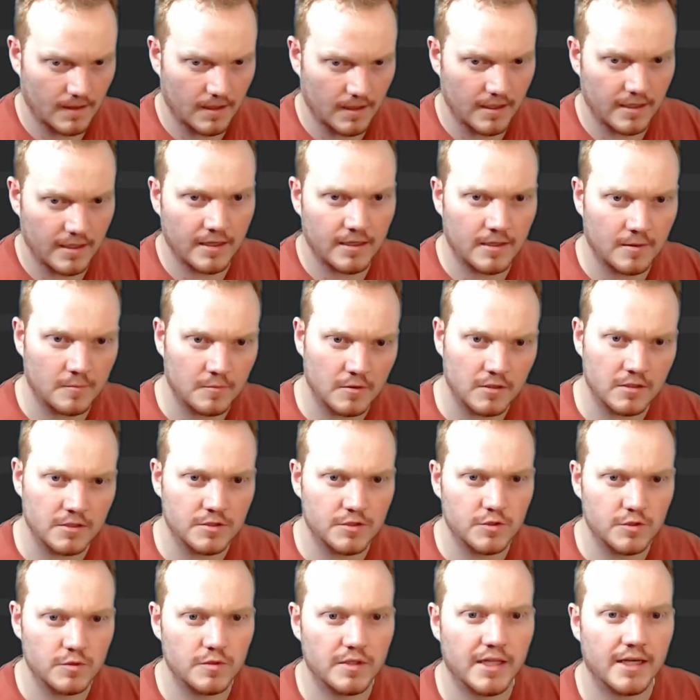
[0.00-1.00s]
And I'm gonna
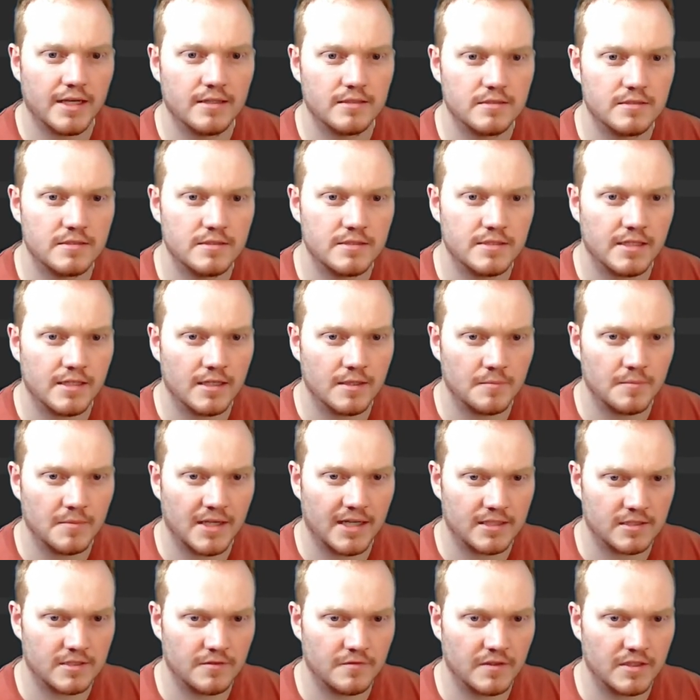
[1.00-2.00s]
do that same
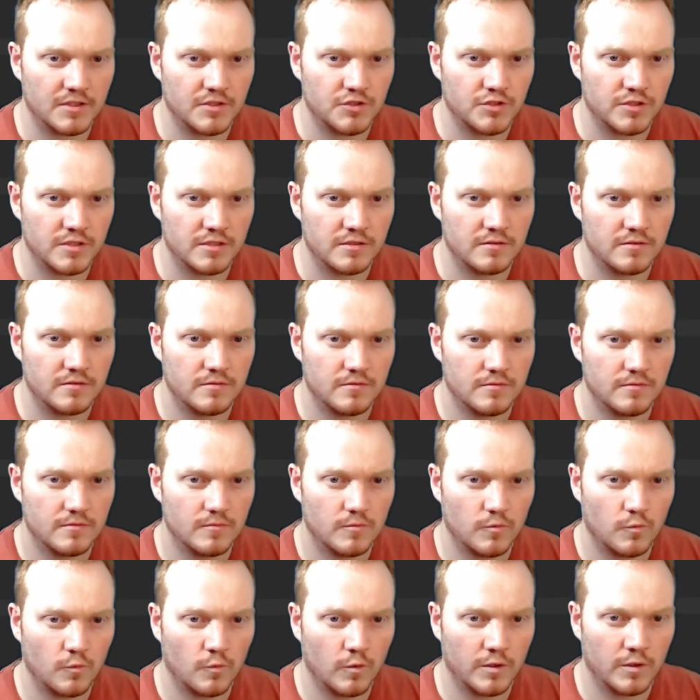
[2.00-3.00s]
activation
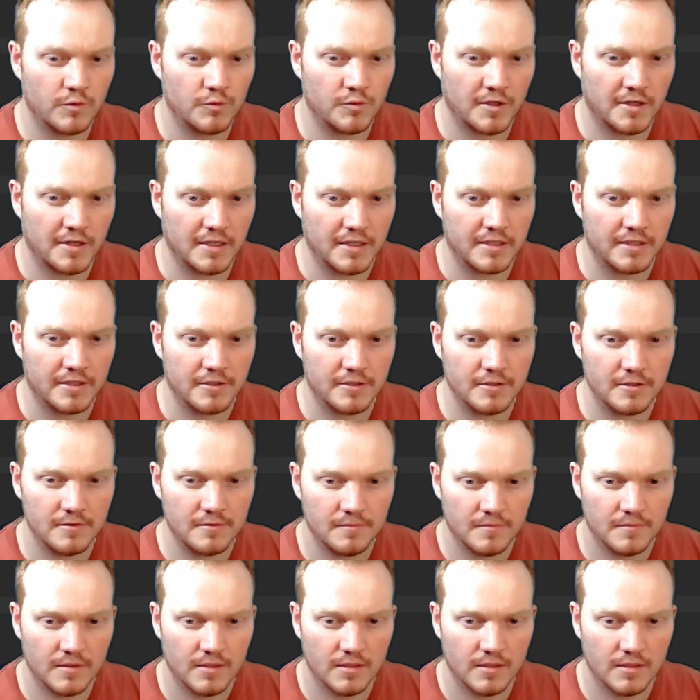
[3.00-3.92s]
one right here.